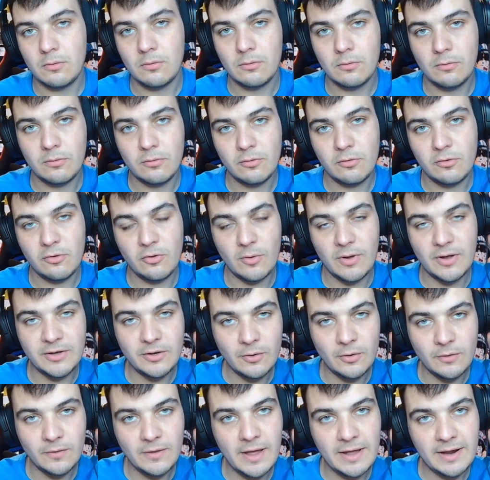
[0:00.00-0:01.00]
So I
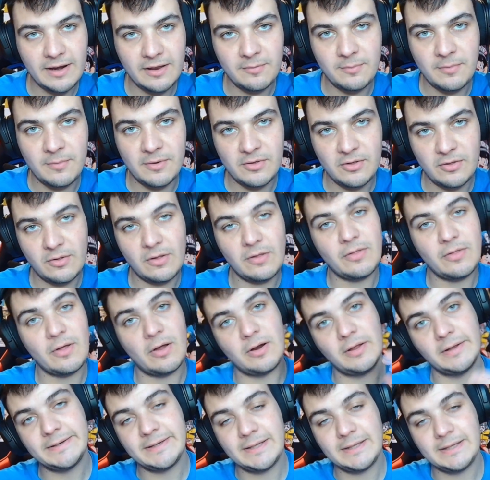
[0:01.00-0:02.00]
don't like it as much as I thought
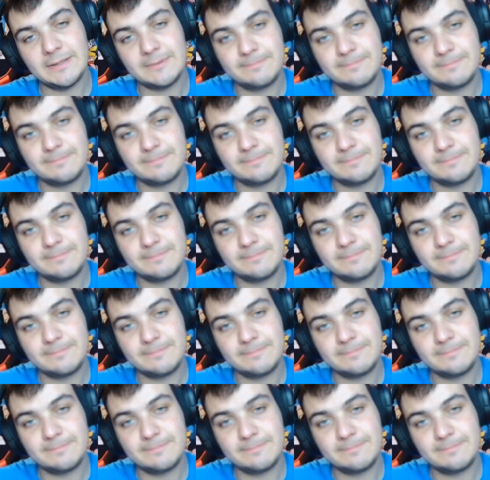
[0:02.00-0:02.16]
I did.